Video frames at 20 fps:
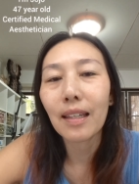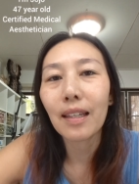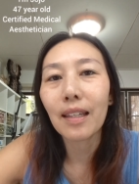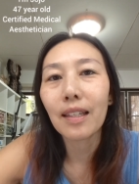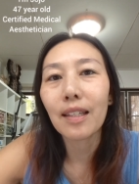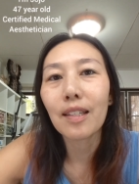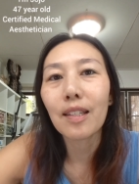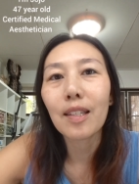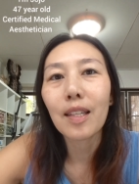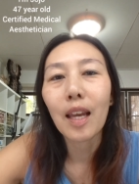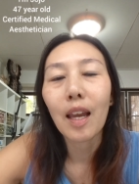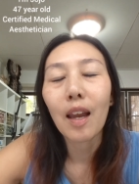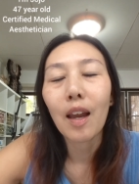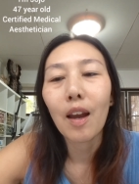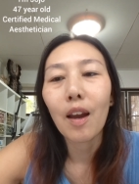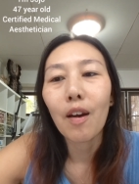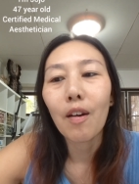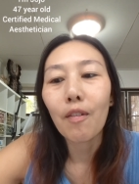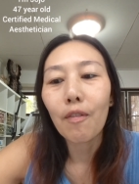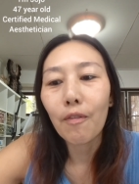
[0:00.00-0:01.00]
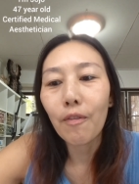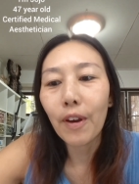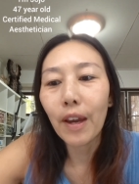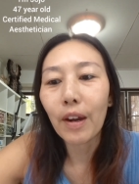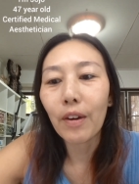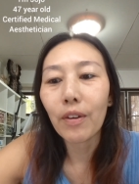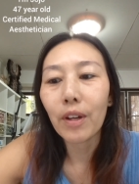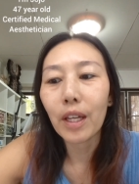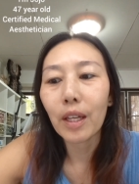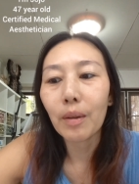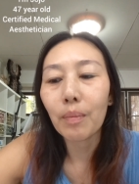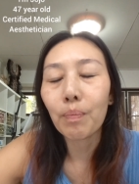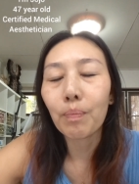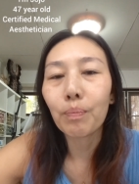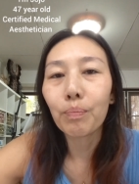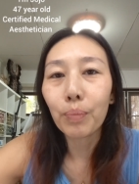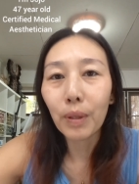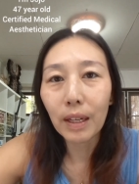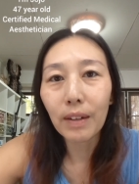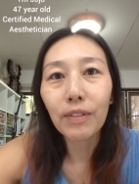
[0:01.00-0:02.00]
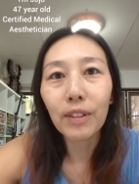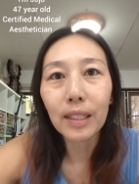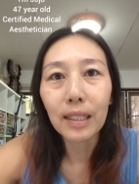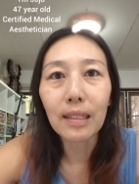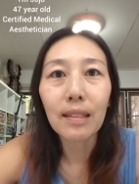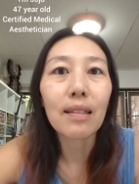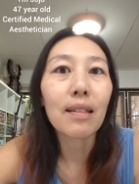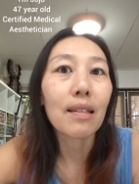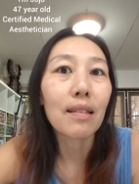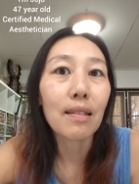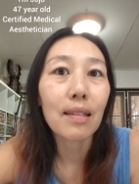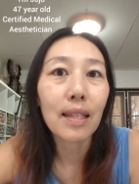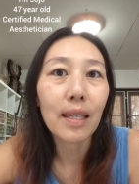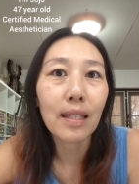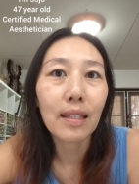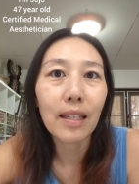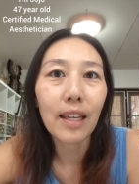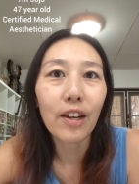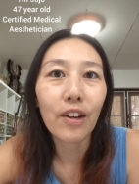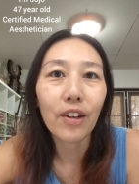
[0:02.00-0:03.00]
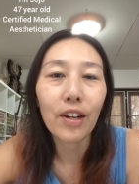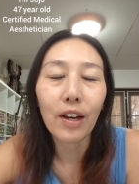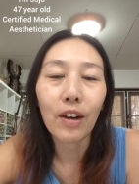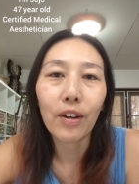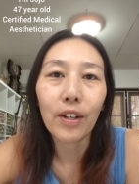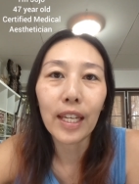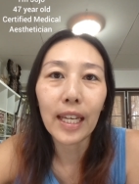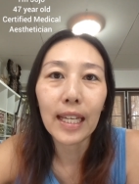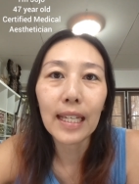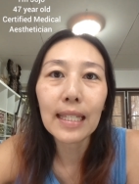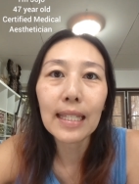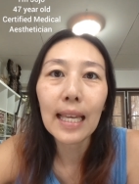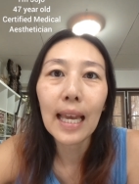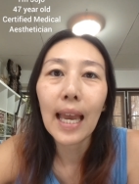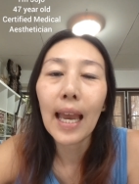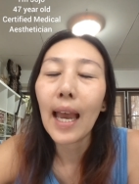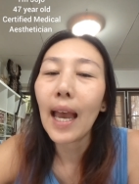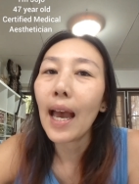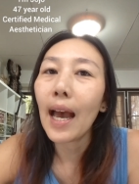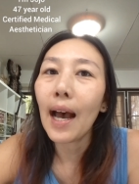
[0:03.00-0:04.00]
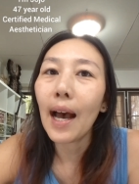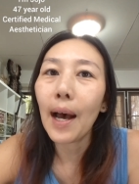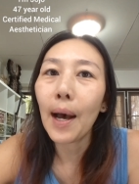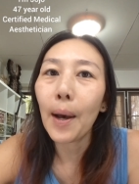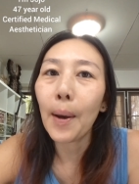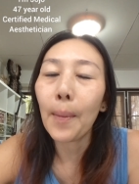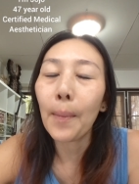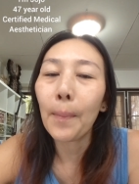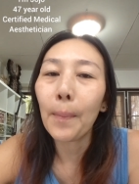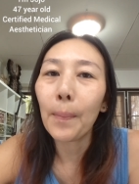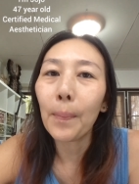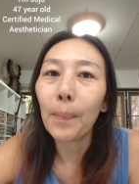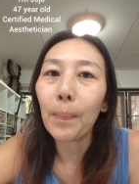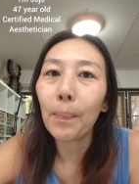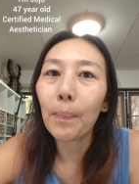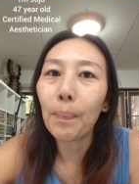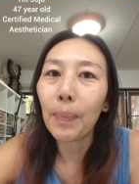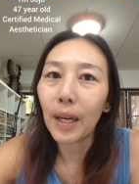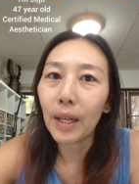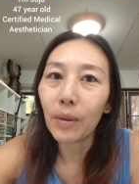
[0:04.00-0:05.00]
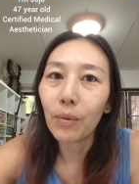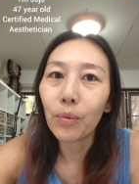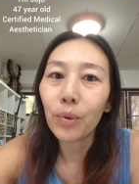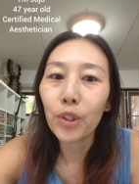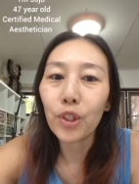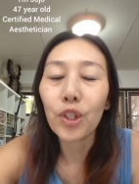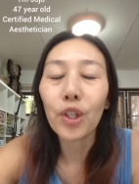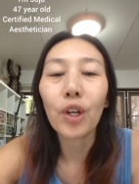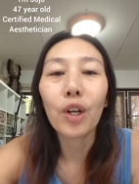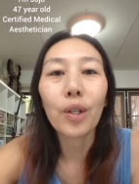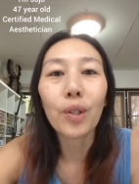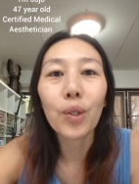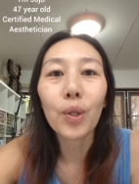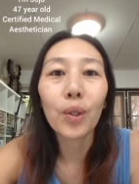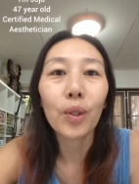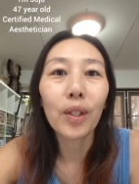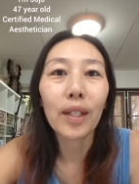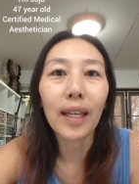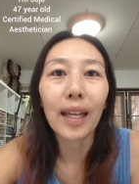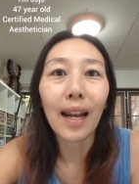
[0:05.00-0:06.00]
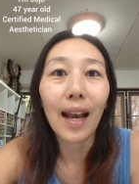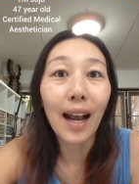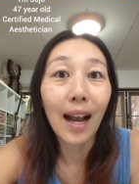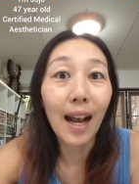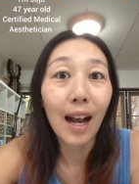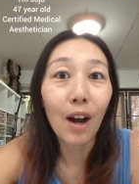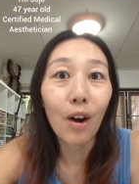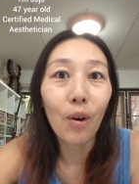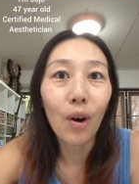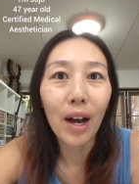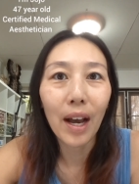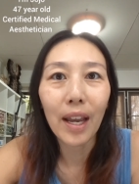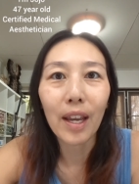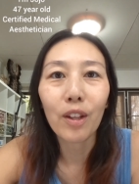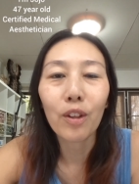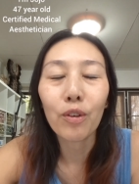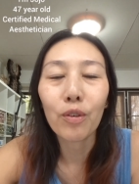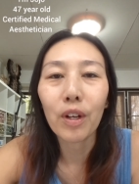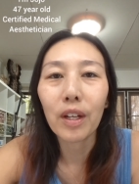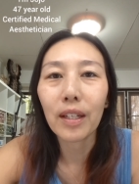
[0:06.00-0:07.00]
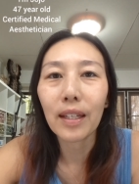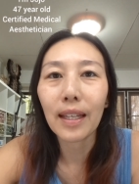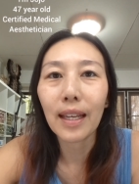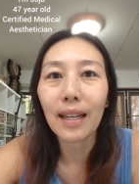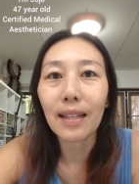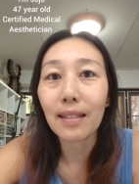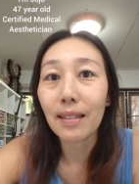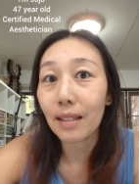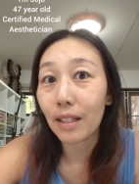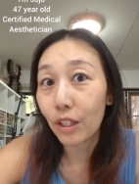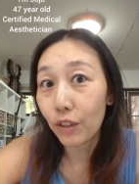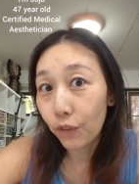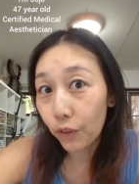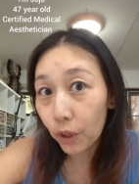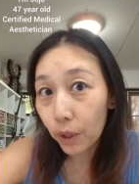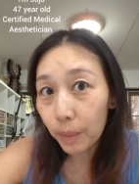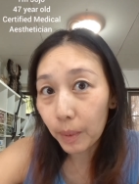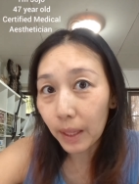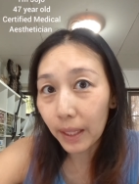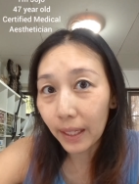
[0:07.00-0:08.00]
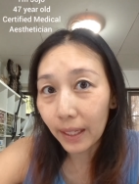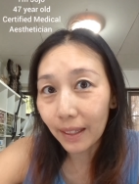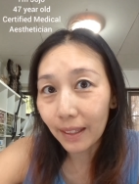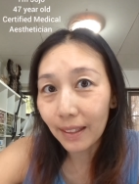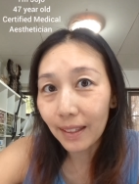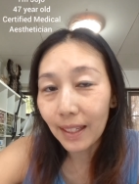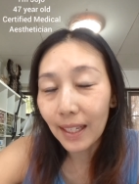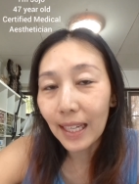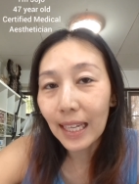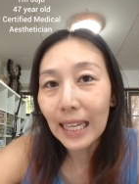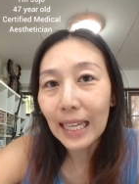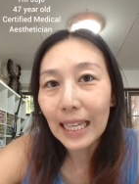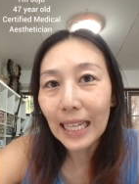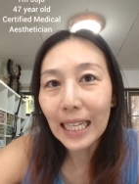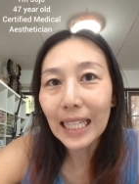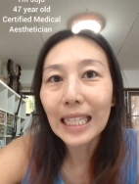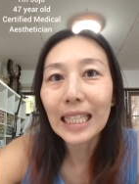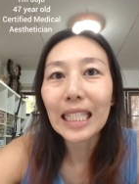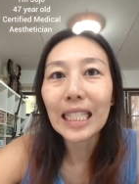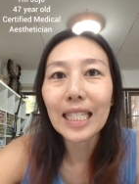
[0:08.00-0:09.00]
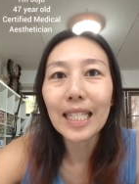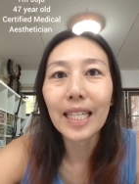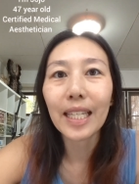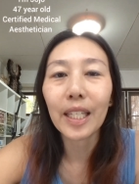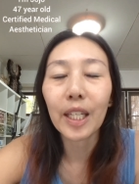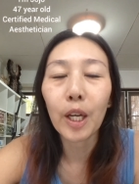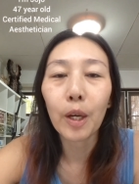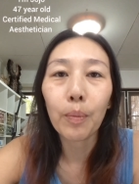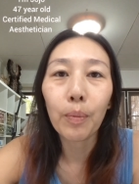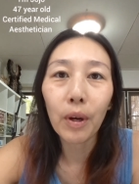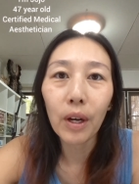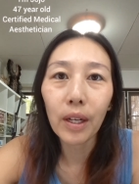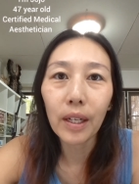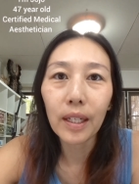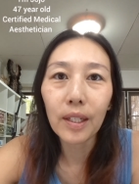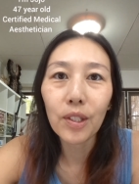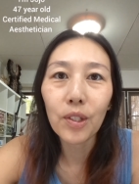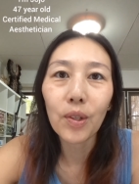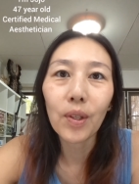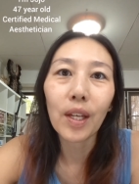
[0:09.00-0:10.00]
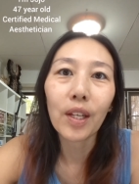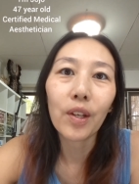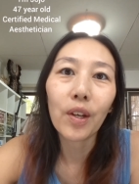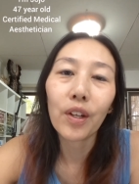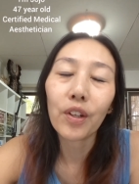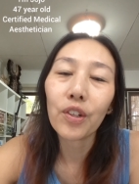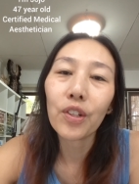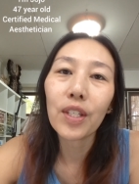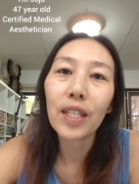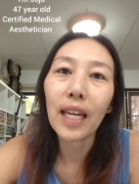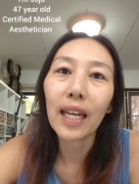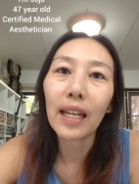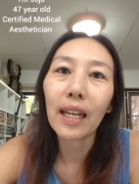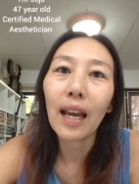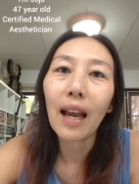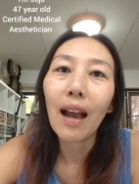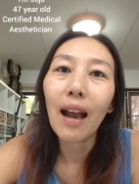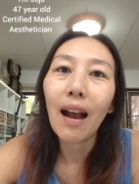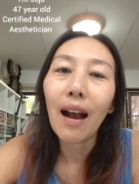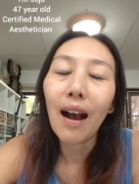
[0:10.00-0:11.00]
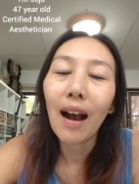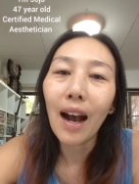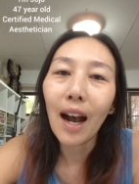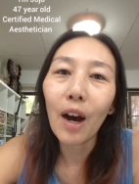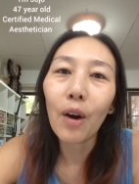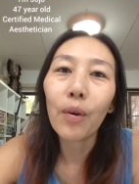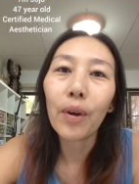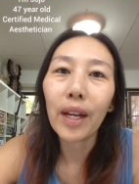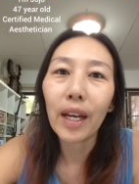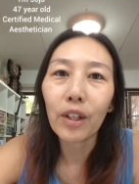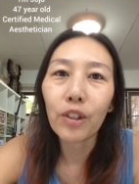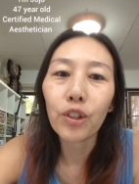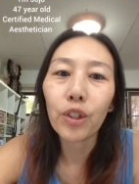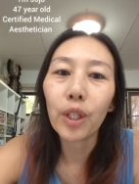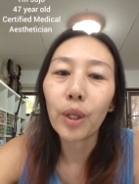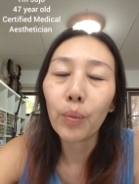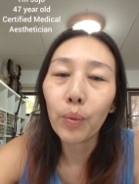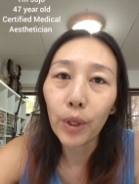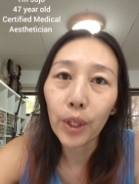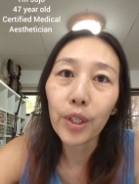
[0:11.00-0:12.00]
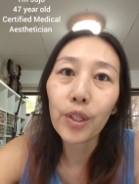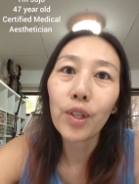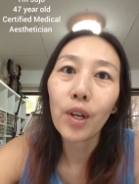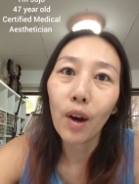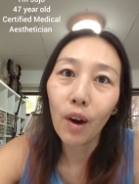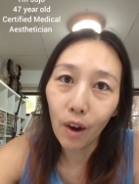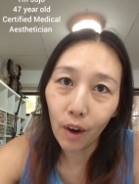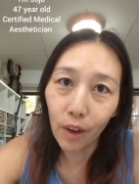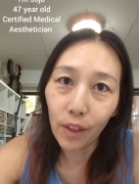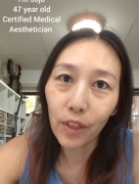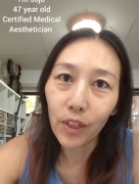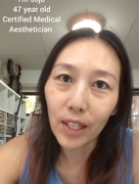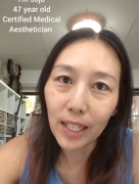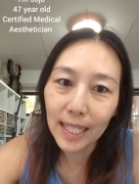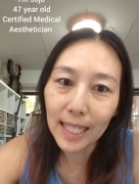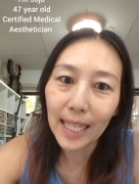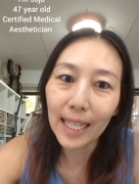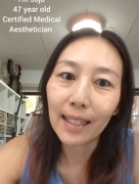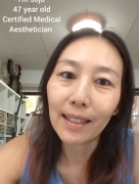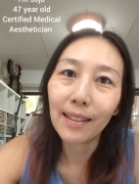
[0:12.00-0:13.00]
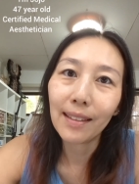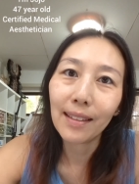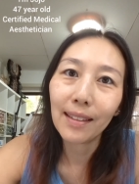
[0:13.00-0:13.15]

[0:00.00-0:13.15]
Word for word: is very prevalent in skincare nowadays. Um, but we should also look at how hyaluronic acid is formulated in these skincare products so that you understand how it actually works on the skin.